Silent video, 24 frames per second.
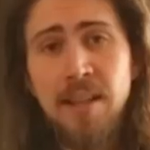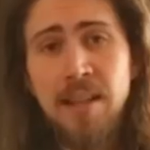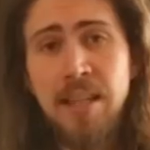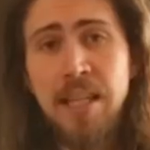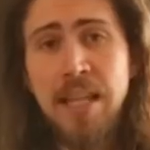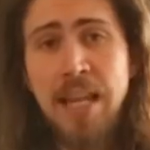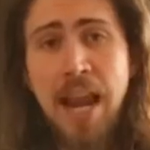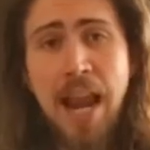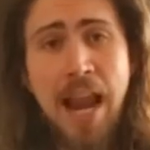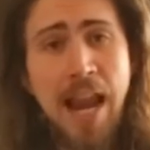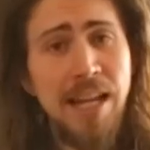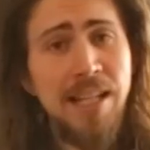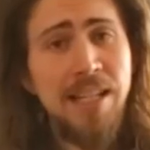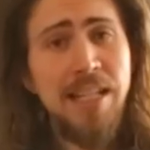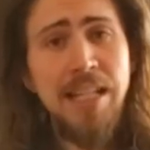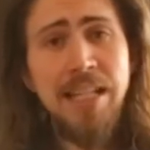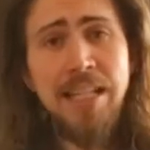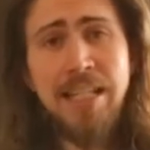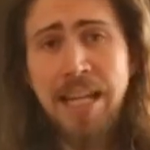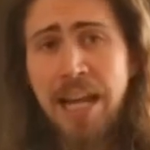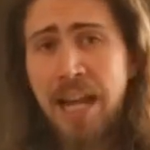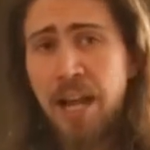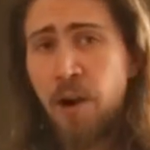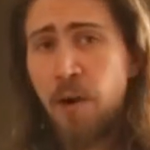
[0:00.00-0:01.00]
the
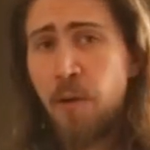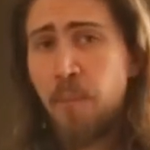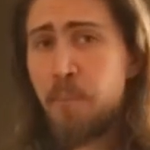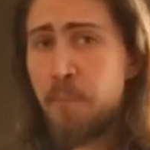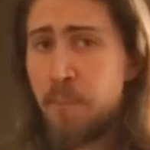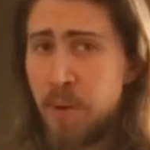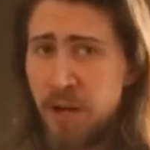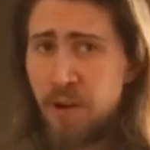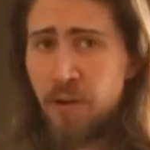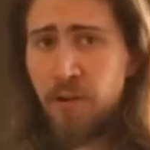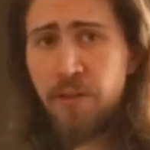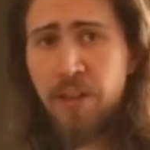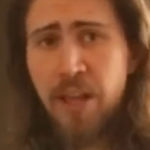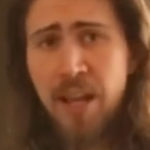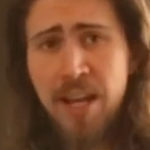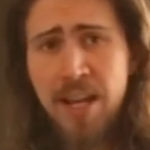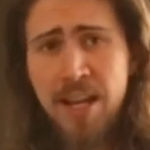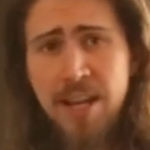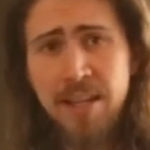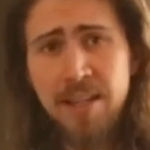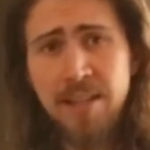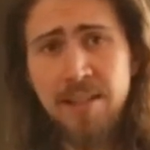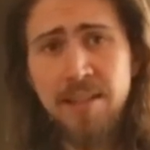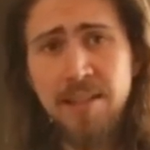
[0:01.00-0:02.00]
anti-terror bill that
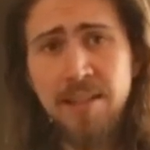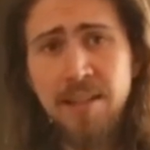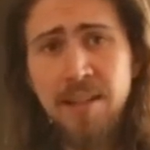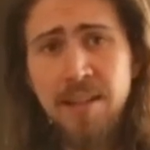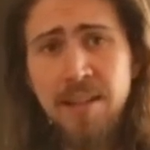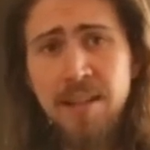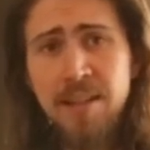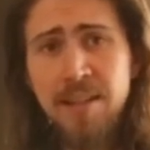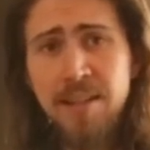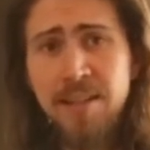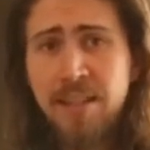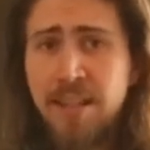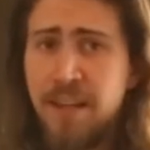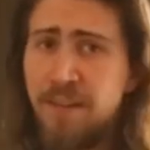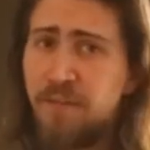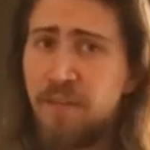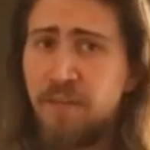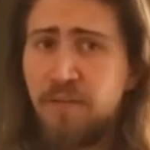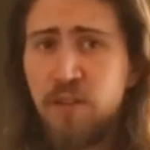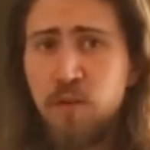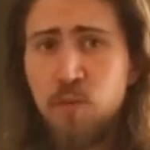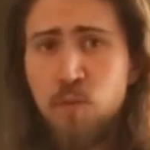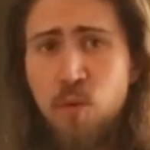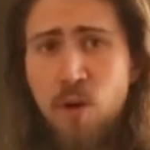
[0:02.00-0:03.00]
is
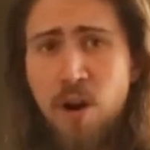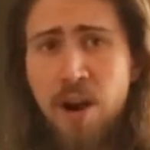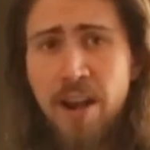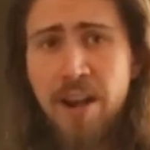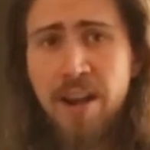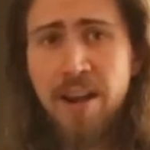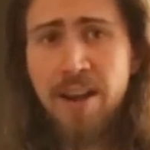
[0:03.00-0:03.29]
C-51.